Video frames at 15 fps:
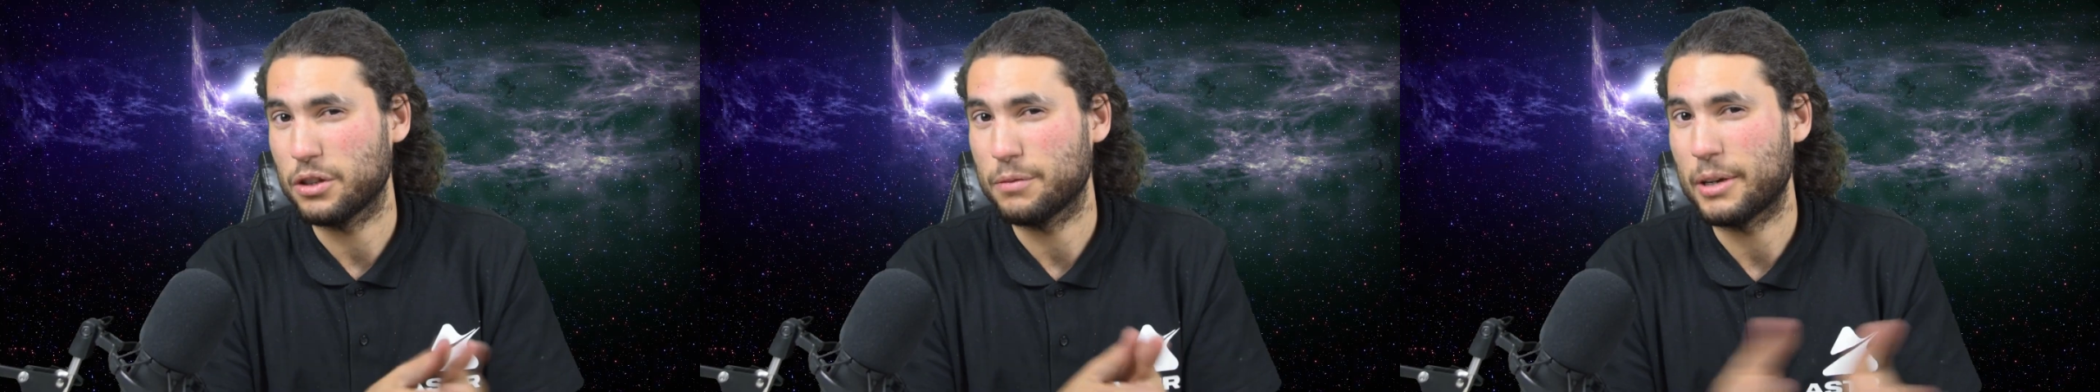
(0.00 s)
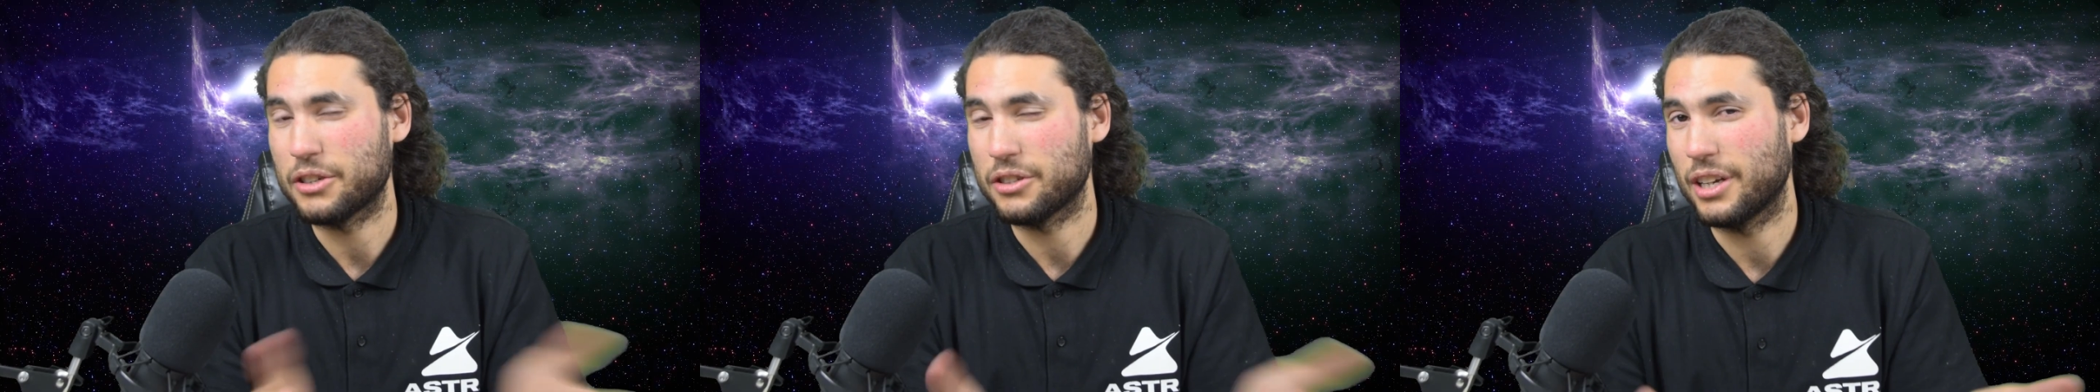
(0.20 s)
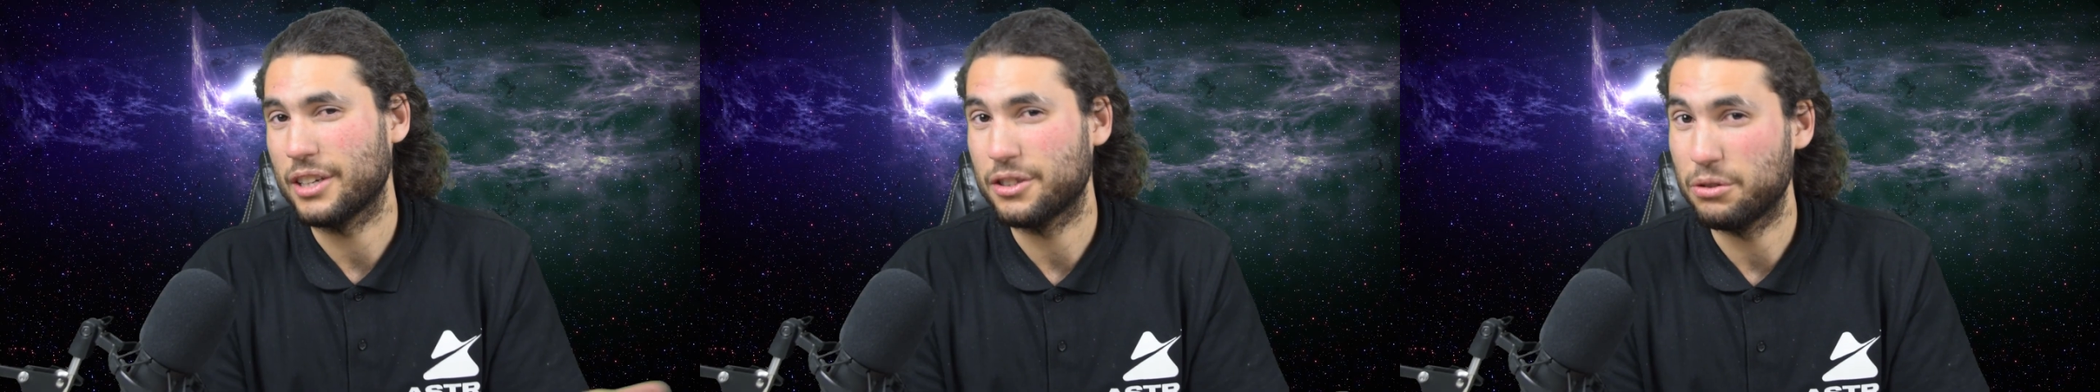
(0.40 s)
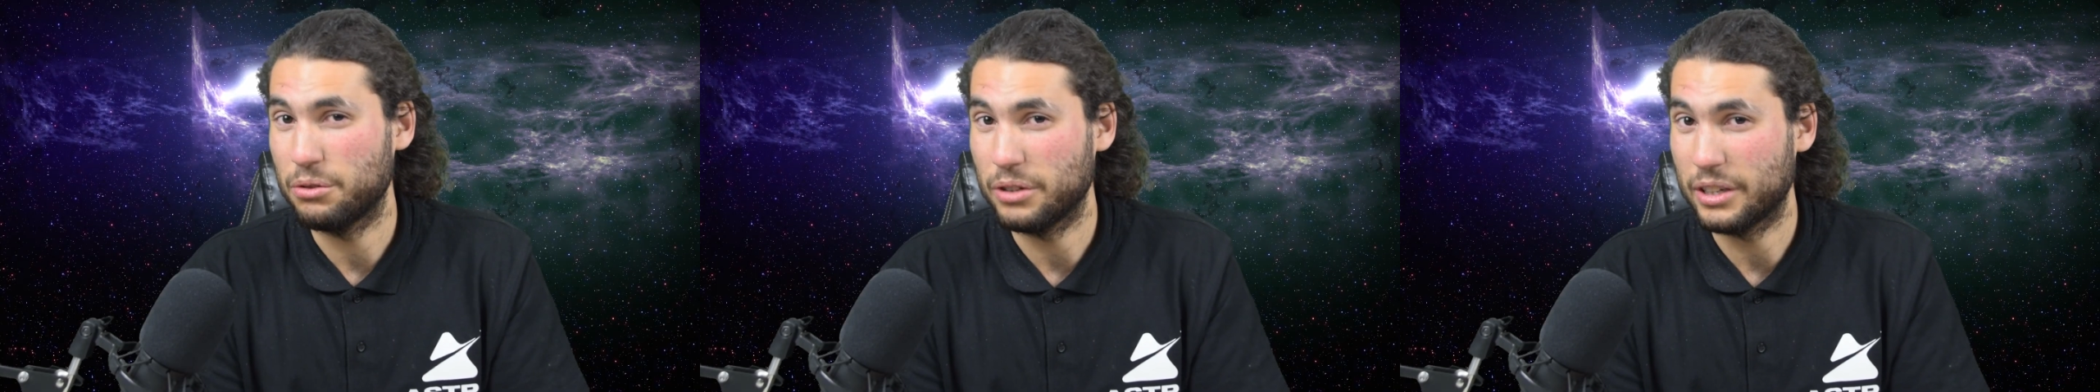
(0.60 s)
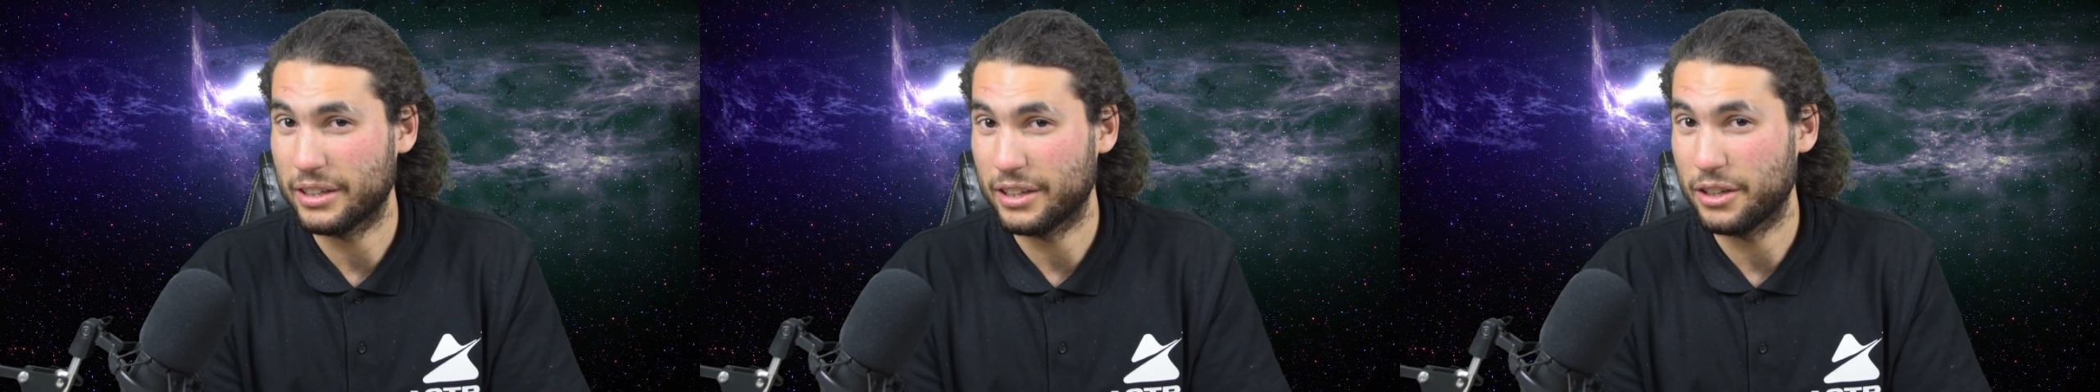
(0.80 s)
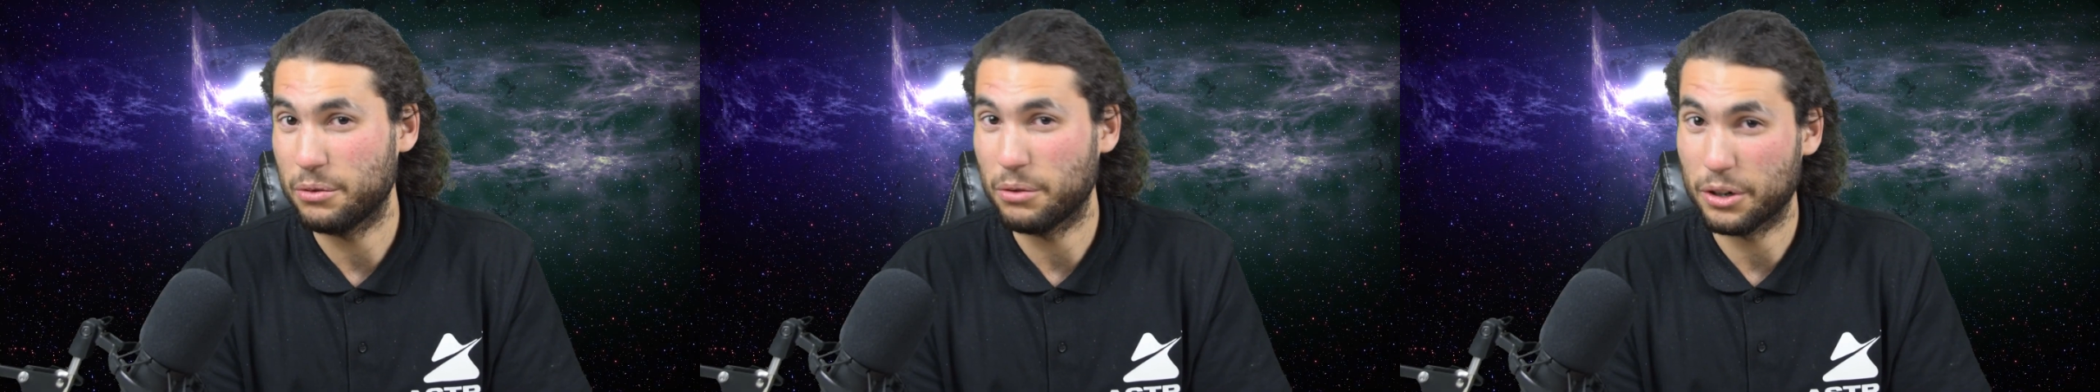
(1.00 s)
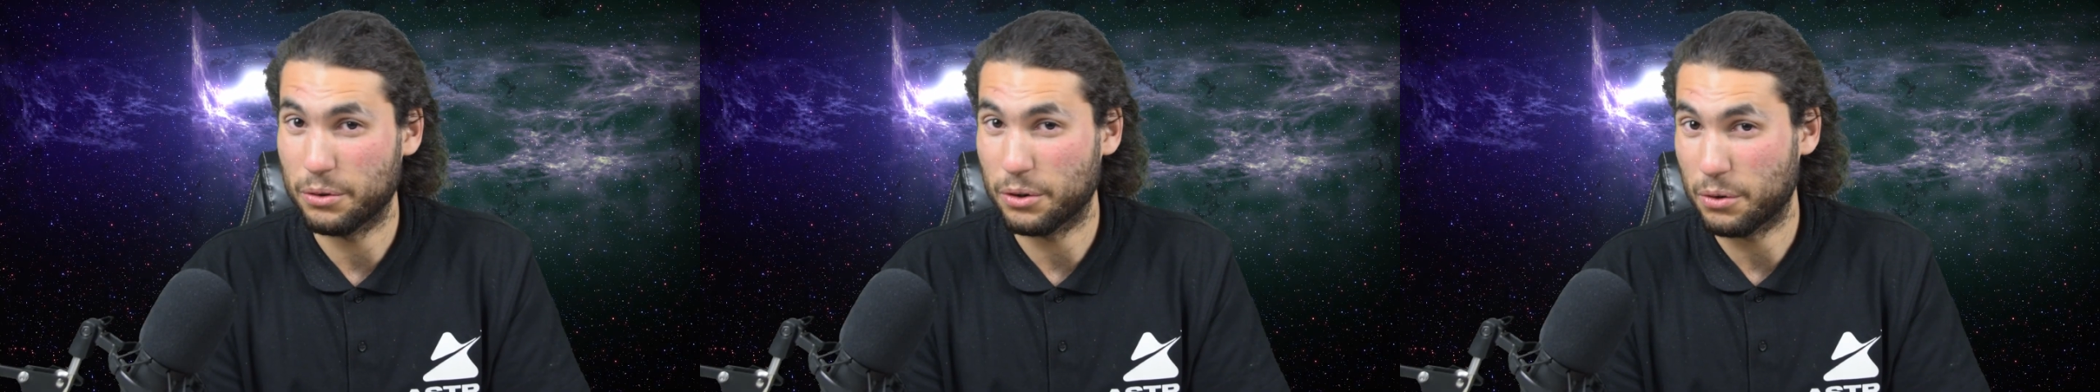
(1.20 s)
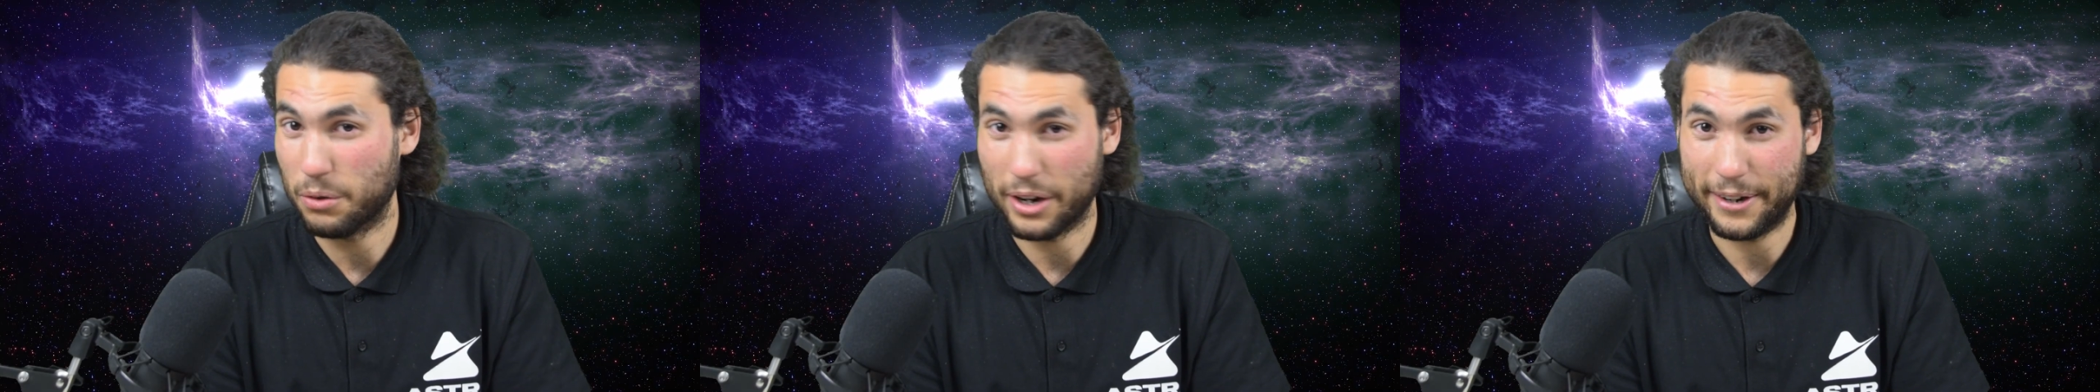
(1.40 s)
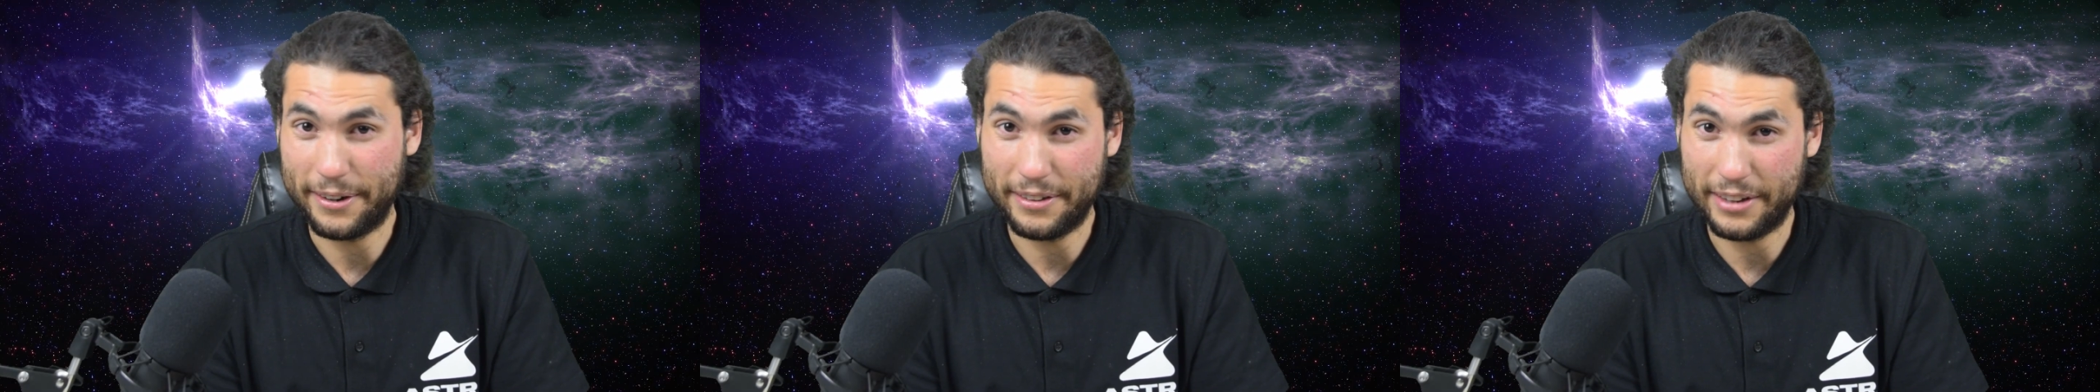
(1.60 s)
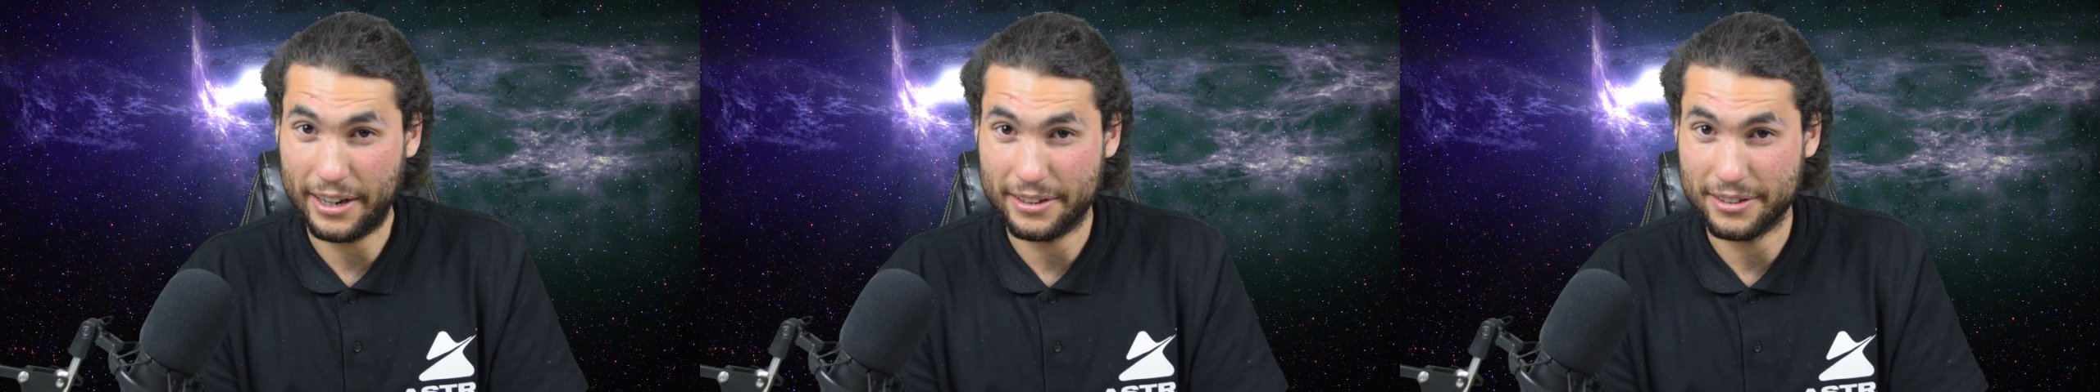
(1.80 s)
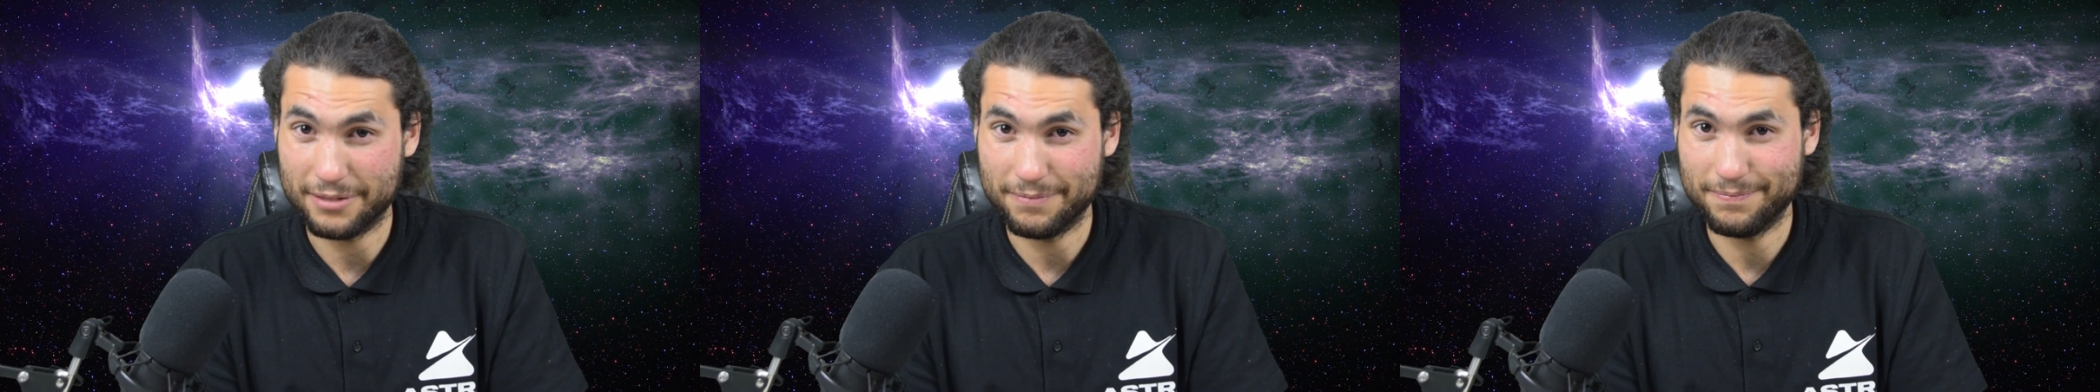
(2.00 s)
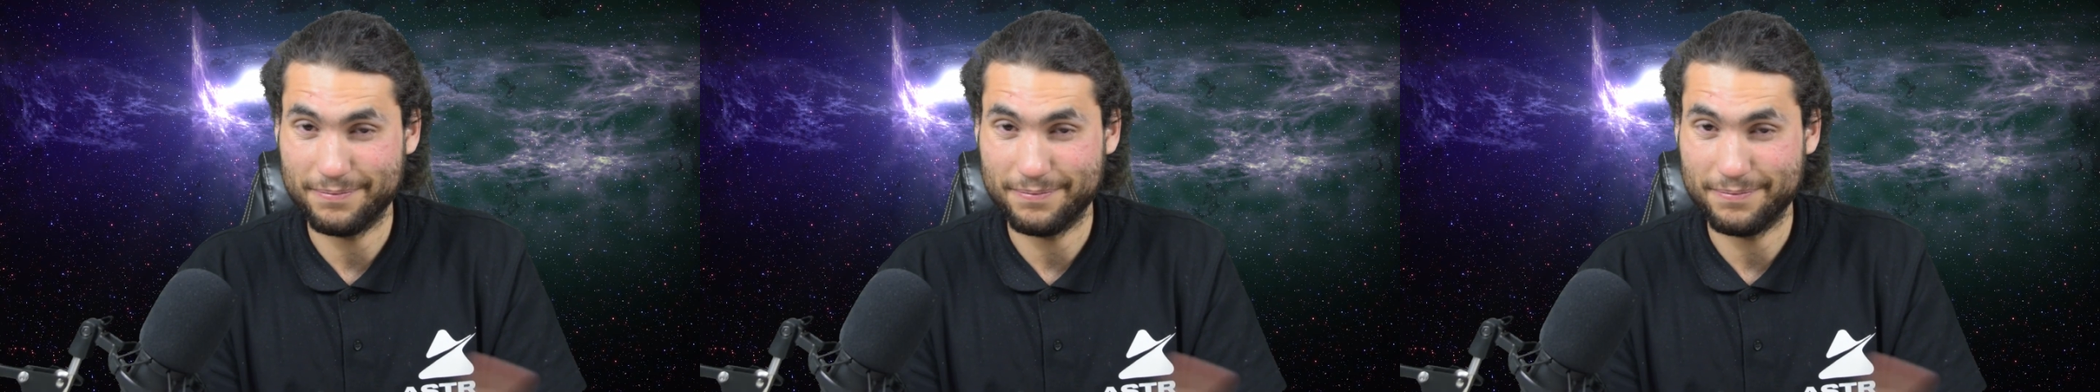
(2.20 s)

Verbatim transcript: specialized tooling that you want to acquire in the end.